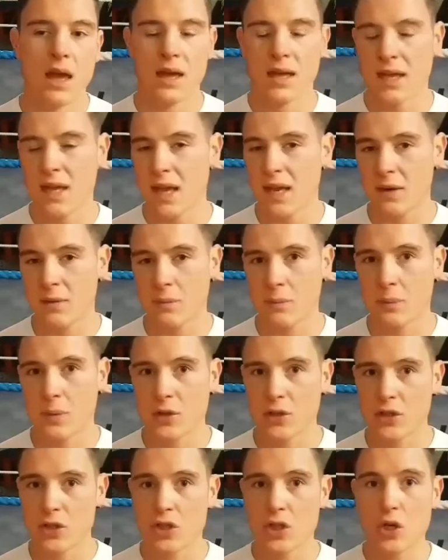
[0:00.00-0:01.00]
again,
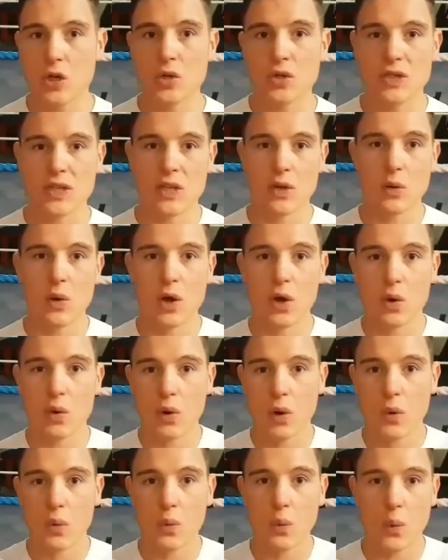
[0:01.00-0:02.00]
but just losing quote
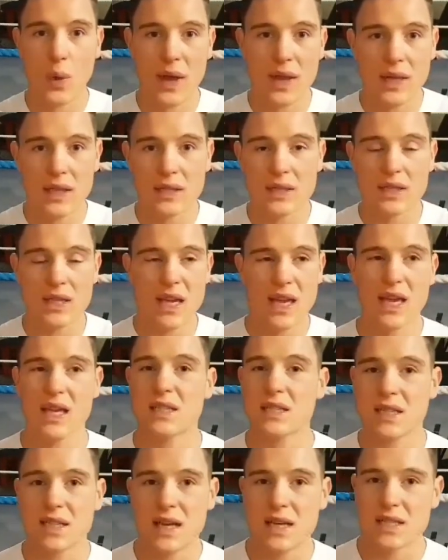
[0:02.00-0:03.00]
unquote weight
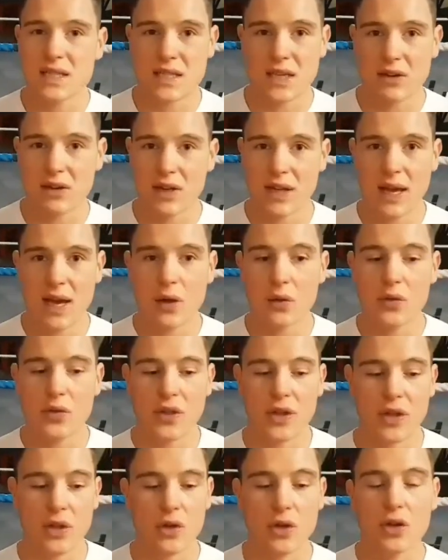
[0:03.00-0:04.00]
isn't necessarily
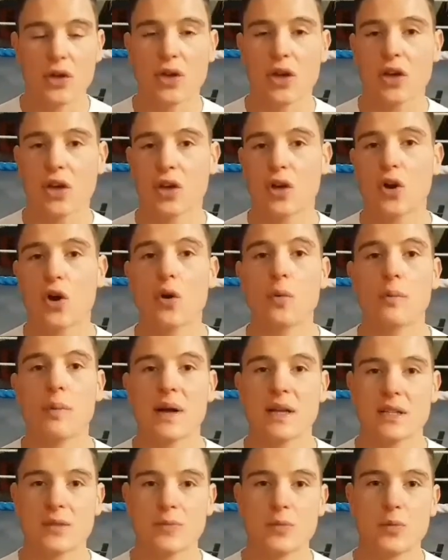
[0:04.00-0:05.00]
healthy. You look at
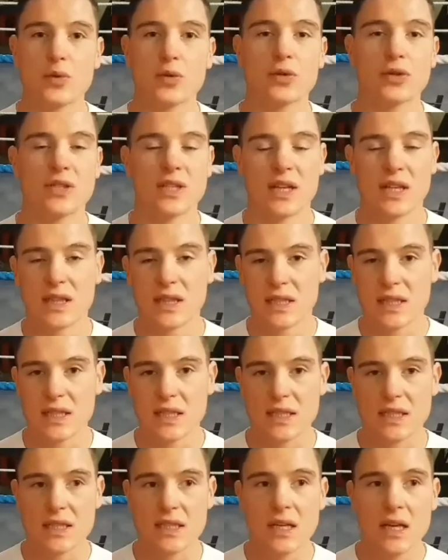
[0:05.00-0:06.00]
combat sport
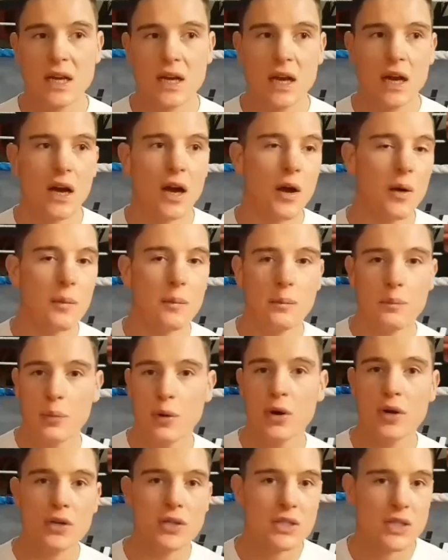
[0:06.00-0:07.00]
athletes, um,
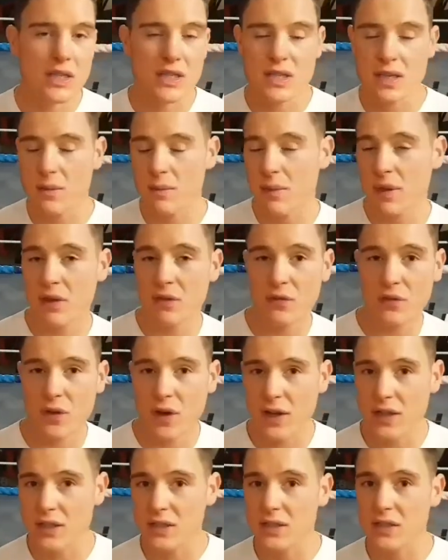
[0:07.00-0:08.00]
boxers, and MMA
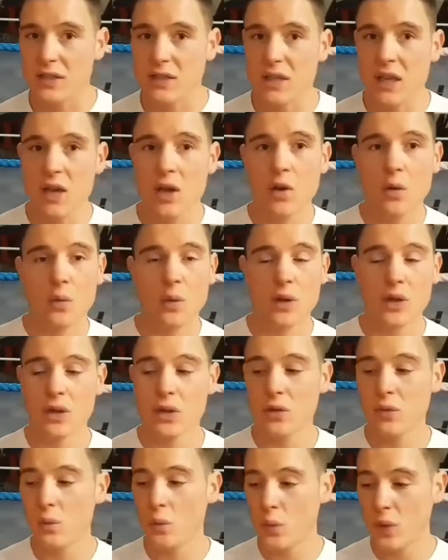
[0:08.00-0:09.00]
fighters.
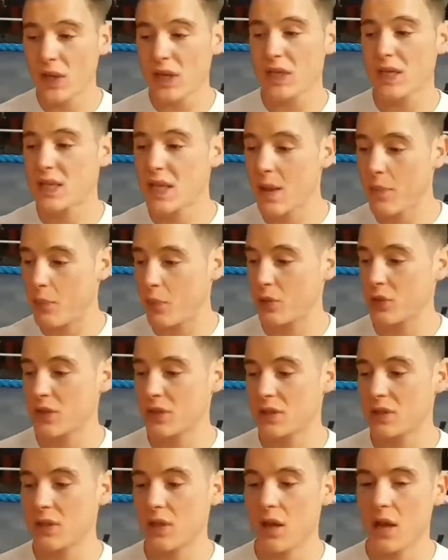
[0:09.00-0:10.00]
When we step
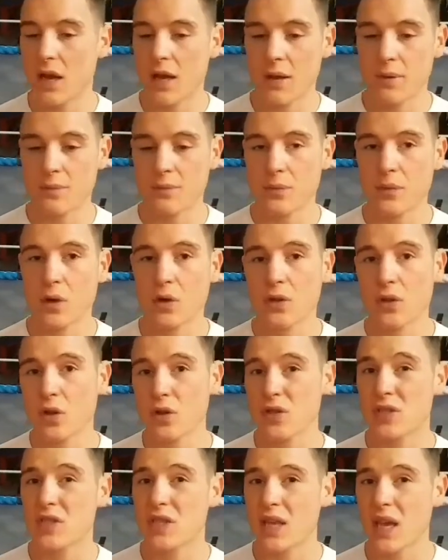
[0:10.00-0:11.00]
on um, on
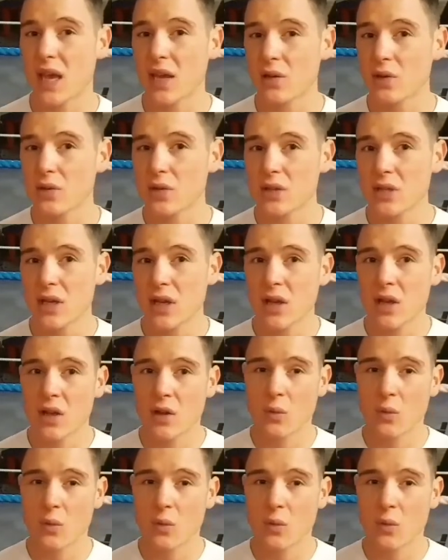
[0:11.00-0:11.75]
those scales,